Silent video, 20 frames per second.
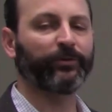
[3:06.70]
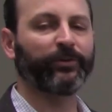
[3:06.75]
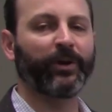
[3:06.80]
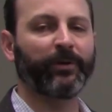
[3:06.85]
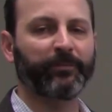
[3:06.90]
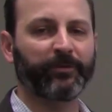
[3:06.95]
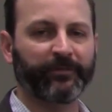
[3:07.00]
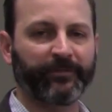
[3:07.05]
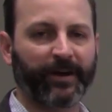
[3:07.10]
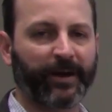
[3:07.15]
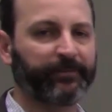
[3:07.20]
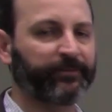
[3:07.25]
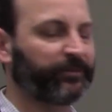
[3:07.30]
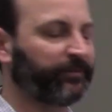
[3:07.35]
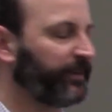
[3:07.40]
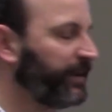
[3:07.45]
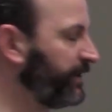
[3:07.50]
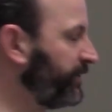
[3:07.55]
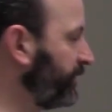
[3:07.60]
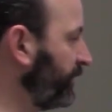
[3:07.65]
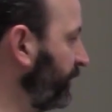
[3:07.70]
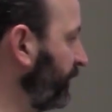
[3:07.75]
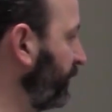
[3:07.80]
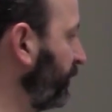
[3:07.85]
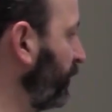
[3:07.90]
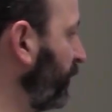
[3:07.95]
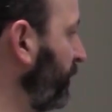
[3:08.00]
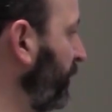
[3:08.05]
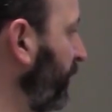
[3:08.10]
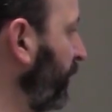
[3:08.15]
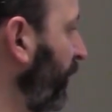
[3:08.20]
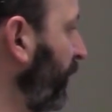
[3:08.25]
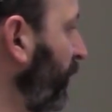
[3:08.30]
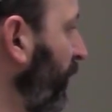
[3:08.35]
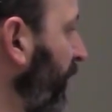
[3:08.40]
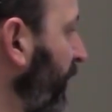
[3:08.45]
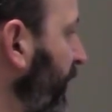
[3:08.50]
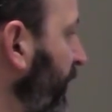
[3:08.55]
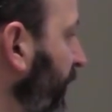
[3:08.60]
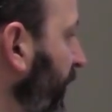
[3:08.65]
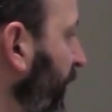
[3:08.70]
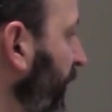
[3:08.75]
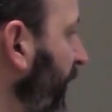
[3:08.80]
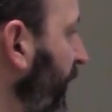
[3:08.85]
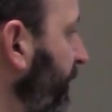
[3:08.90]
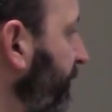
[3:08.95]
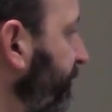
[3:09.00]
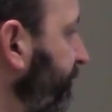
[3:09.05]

number of observations would be another way to say that.